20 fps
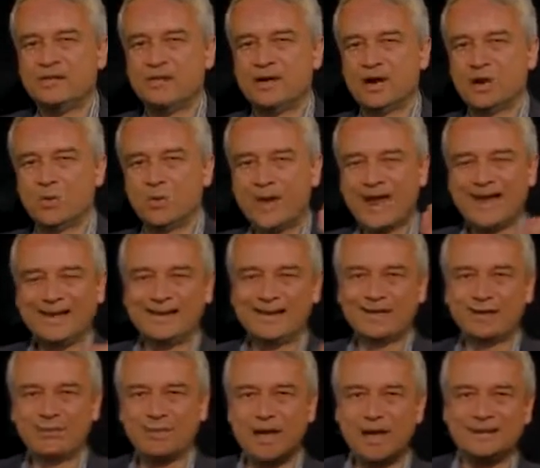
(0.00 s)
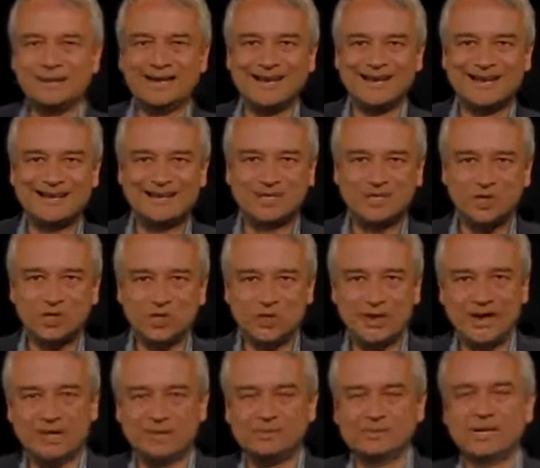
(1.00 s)
They are rattling around at an
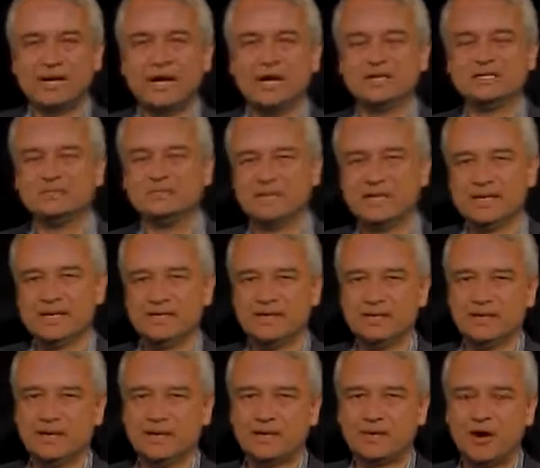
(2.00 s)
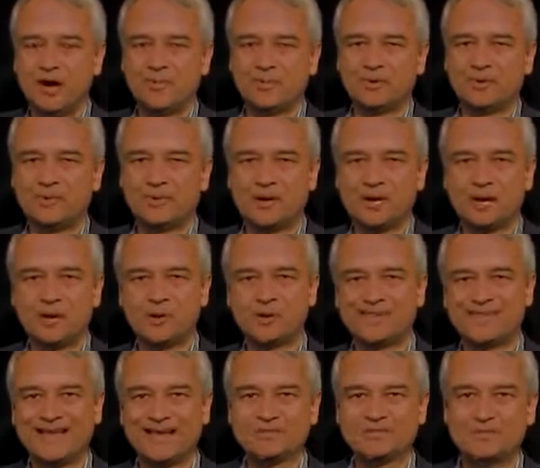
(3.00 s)
incredibly high speed, in copper about
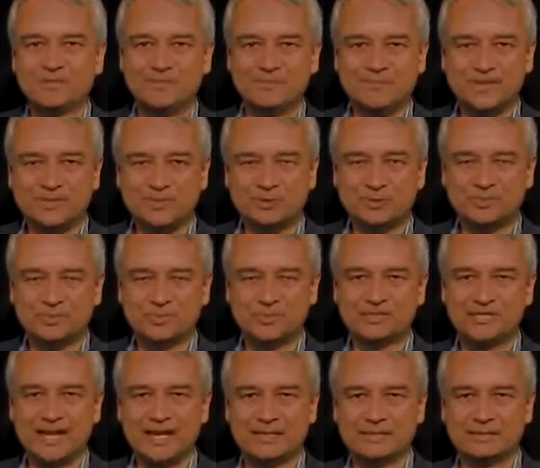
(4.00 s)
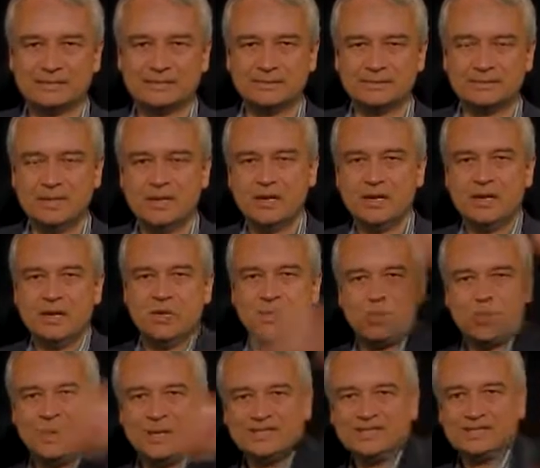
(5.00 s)
100,000 meters per second,
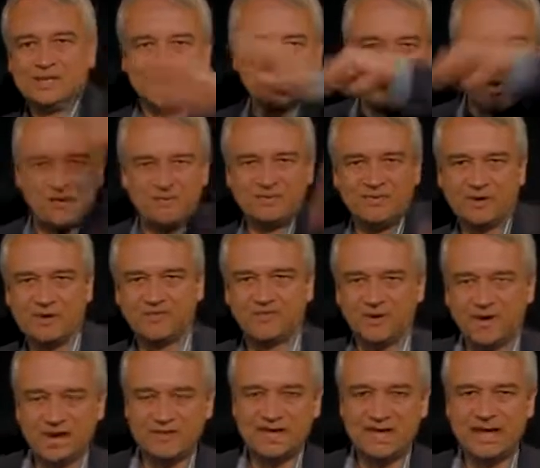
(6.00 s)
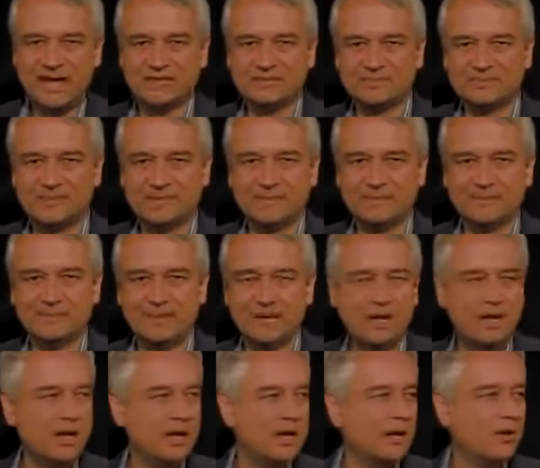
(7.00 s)
whizzing around very, very high speed.
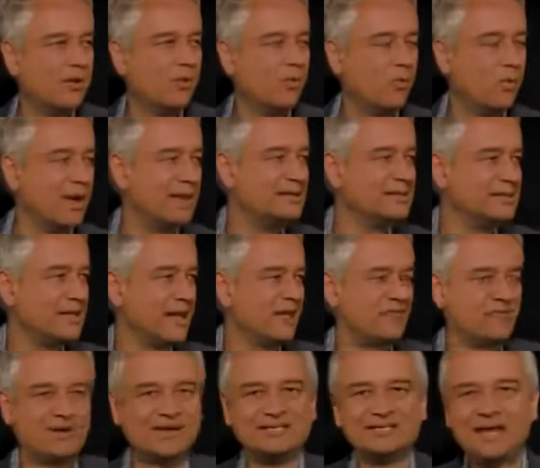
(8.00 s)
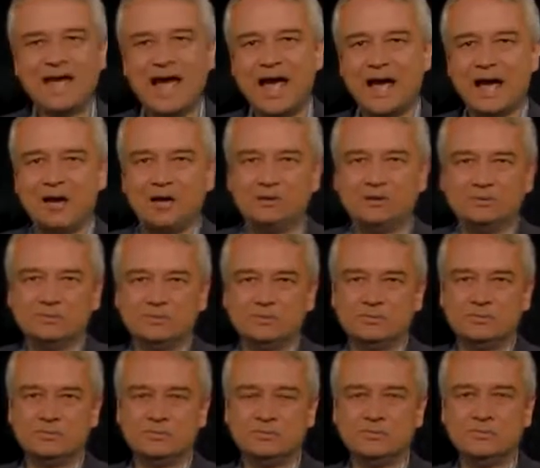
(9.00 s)
Once every tau,
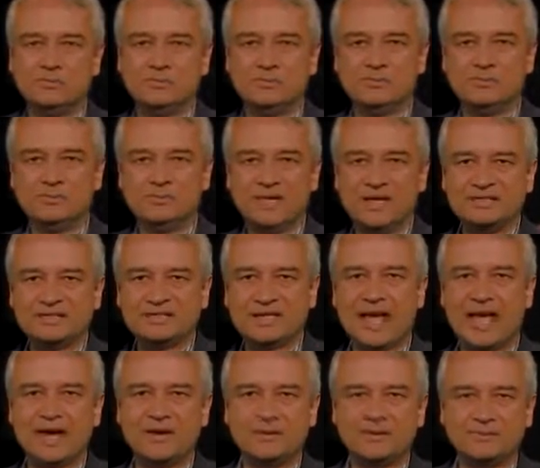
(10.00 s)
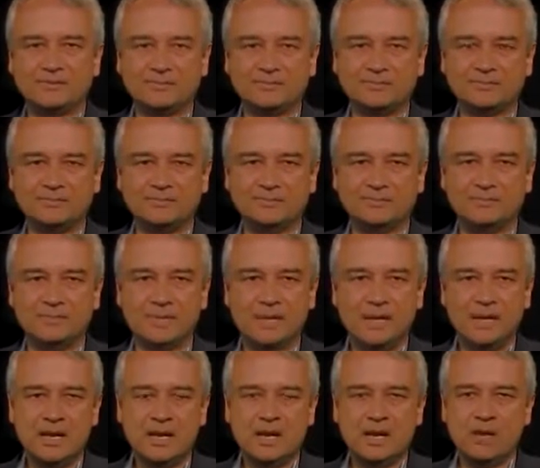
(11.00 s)
they scatter.
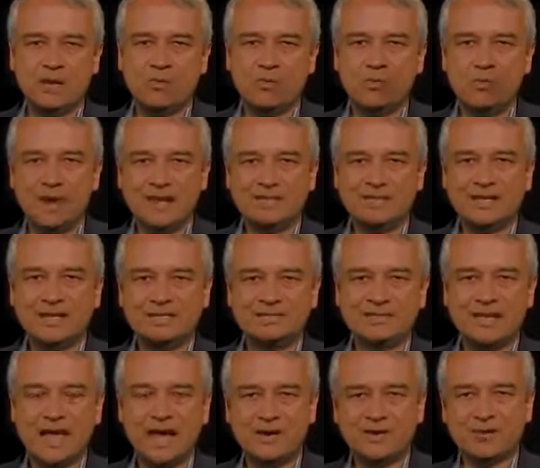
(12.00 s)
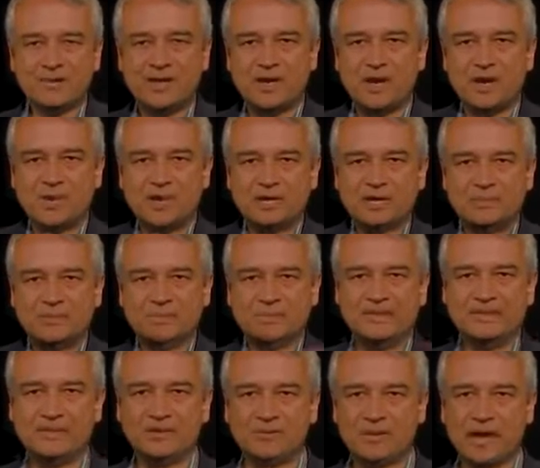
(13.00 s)
When they scatter, they go in a
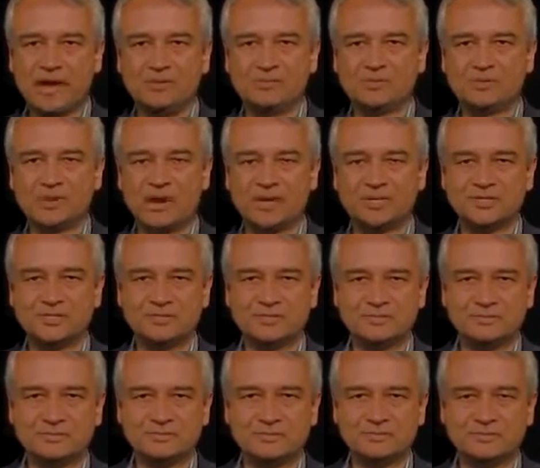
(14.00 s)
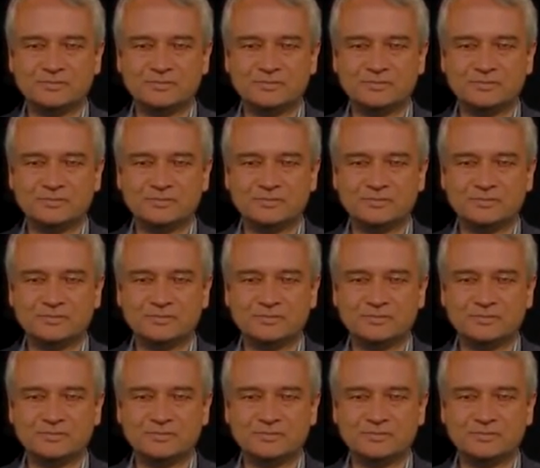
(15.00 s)
completely random direction.